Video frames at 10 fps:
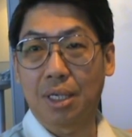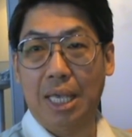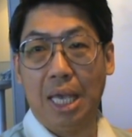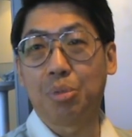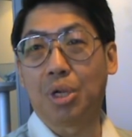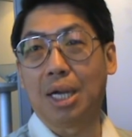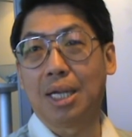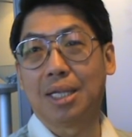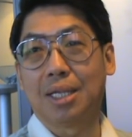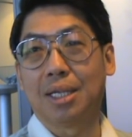camera
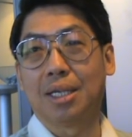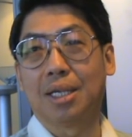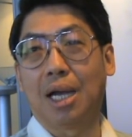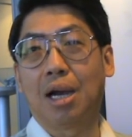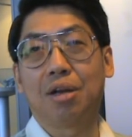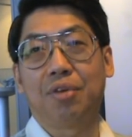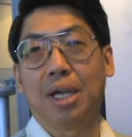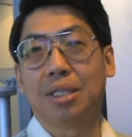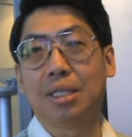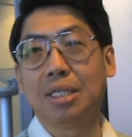
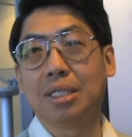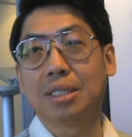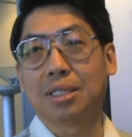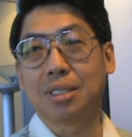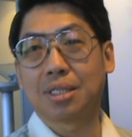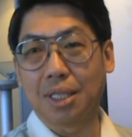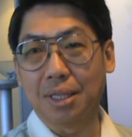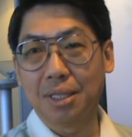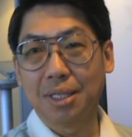RFID system.